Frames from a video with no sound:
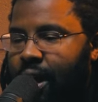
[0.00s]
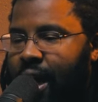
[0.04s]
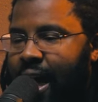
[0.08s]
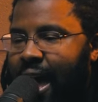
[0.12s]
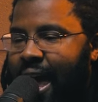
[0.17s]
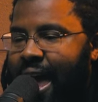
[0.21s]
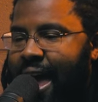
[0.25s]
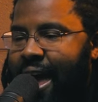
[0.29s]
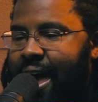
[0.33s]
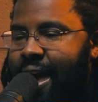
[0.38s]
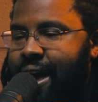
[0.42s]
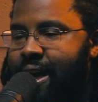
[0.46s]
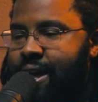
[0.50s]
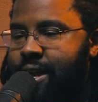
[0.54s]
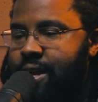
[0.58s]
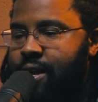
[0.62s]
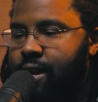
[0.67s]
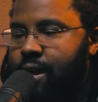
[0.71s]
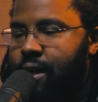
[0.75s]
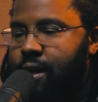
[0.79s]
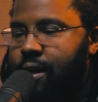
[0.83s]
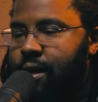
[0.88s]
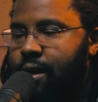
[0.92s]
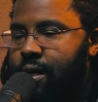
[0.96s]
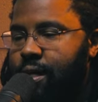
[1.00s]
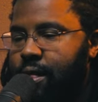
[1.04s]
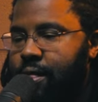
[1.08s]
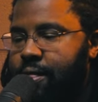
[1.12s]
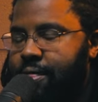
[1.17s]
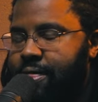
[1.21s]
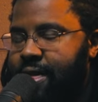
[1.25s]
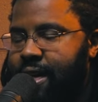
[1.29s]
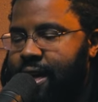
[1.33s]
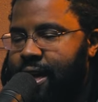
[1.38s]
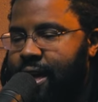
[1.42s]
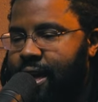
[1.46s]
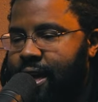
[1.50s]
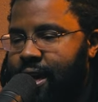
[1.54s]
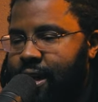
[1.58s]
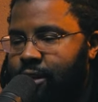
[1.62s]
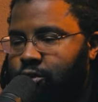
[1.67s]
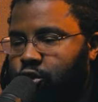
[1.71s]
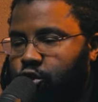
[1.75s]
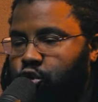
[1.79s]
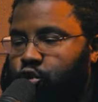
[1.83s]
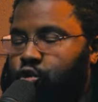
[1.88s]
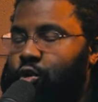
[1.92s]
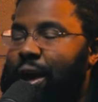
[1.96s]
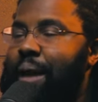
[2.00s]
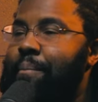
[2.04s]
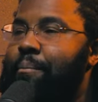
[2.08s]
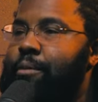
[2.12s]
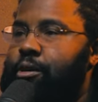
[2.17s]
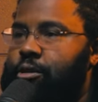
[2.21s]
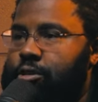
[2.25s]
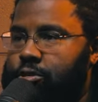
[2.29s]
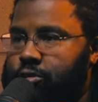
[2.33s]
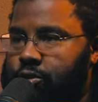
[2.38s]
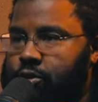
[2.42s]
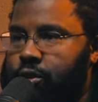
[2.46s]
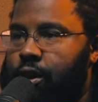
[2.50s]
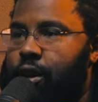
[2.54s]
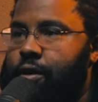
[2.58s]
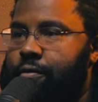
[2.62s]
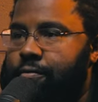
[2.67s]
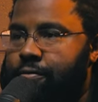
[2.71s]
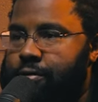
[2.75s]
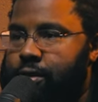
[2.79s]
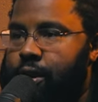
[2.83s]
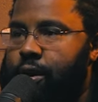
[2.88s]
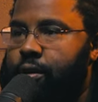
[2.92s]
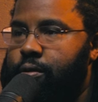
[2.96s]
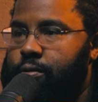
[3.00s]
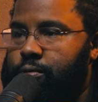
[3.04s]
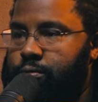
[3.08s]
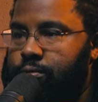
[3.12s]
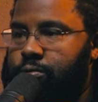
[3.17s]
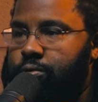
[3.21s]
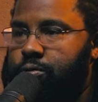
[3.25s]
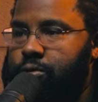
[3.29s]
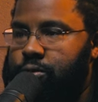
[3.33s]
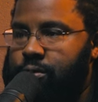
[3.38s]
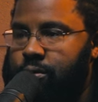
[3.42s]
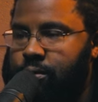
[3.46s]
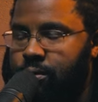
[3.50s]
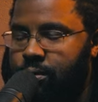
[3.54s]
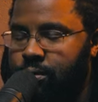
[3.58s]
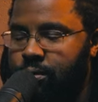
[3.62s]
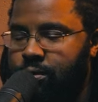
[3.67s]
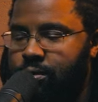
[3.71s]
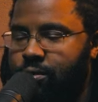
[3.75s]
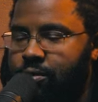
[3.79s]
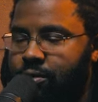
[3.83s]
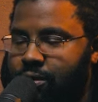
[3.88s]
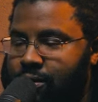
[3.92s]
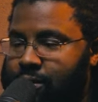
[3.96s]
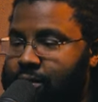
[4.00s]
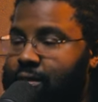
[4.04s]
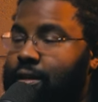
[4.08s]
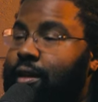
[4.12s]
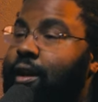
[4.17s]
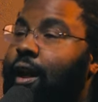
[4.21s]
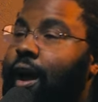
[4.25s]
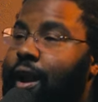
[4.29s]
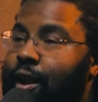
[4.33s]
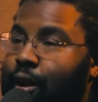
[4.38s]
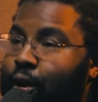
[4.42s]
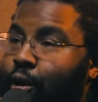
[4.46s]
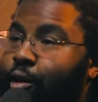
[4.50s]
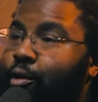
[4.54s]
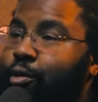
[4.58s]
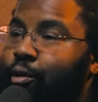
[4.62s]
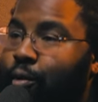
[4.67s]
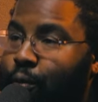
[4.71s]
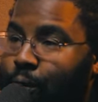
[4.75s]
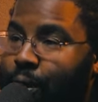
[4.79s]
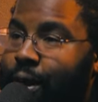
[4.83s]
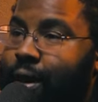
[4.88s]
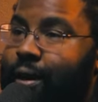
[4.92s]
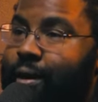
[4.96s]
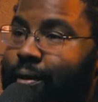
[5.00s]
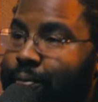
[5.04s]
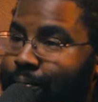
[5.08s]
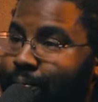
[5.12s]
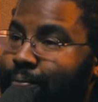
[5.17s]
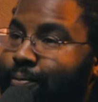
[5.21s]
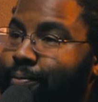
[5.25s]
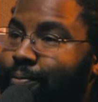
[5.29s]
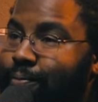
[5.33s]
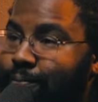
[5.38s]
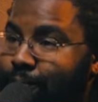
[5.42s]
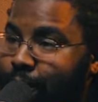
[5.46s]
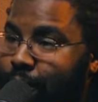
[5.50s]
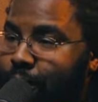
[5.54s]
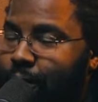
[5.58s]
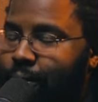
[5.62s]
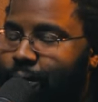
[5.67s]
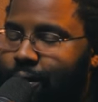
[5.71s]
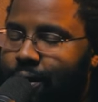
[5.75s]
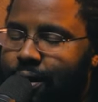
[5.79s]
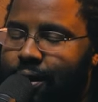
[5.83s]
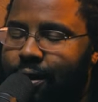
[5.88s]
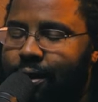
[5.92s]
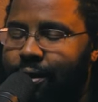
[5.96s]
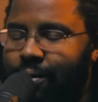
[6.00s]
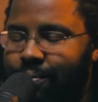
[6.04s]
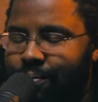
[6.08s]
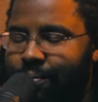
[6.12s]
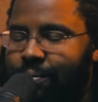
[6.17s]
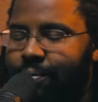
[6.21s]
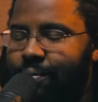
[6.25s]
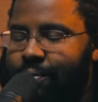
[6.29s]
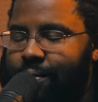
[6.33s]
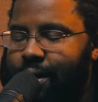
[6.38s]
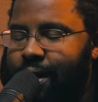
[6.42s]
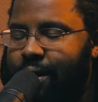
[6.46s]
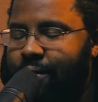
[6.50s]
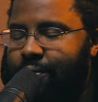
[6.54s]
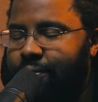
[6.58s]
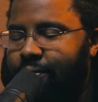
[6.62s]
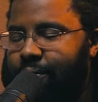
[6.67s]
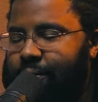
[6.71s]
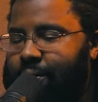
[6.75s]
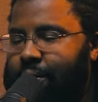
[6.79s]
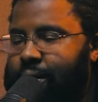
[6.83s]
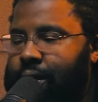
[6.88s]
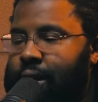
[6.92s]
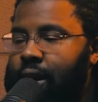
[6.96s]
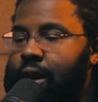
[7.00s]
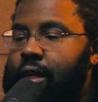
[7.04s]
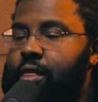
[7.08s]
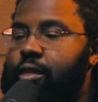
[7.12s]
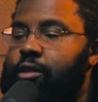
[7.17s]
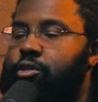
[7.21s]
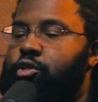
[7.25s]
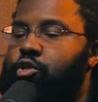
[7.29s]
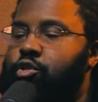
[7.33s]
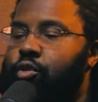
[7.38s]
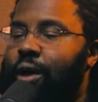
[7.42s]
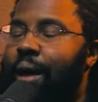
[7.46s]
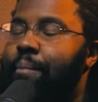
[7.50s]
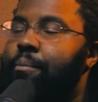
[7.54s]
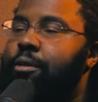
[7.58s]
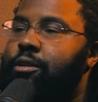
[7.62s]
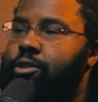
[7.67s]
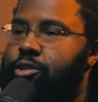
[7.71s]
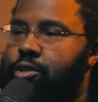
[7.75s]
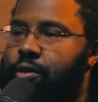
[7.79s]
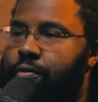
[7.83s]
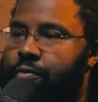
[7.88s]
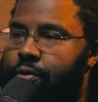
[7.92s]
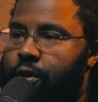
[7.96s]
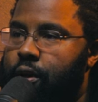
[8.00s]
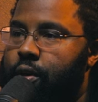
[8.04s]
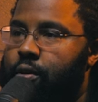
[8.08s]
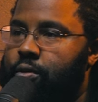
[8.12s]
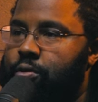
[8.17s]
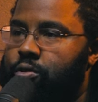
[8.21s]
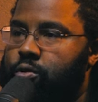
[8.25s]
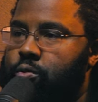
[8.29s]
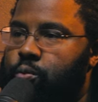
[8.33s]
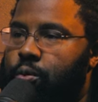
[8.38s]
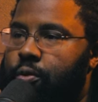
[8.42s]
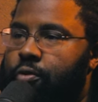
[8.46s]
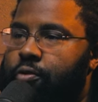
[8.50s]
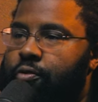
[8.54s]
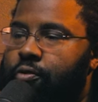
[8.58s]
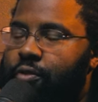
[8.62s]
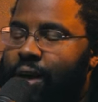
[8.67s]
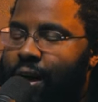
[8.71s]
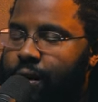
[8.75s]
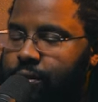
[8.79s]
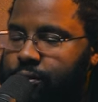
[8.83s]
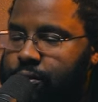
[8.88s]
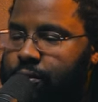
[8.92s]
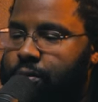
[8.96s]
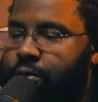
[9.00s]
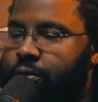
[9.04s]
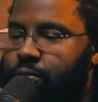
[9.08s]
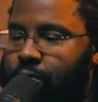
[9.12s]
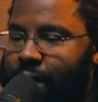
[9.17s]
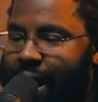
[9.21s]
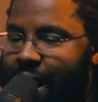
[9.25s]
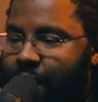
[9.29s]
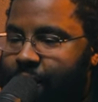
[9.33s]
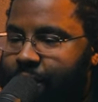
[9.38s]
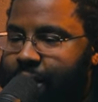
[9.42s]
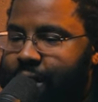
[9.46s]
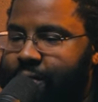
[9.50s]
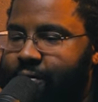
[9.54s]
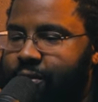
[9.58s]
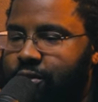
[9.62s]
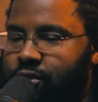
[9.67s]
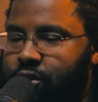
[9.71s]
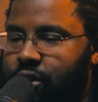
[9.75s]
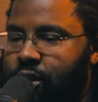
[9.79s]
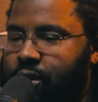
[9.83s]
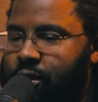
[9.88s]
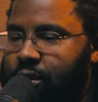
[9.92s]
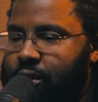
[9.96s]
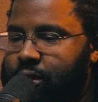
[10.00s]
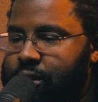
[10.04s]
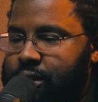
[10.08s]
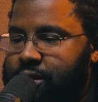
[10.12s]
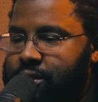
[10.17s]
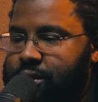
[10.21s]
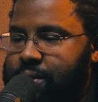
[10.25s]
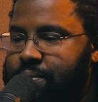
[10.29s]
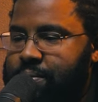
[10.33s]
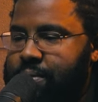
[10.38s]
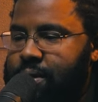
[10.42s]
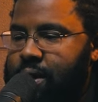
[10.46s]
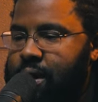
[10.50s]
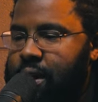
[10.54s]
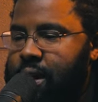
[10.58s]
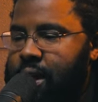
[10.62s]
And the tremors of those, so this is the kind of earthquake fault line yeah, yeah. metaphor. The tremors of those were felt throughout evangelicalism.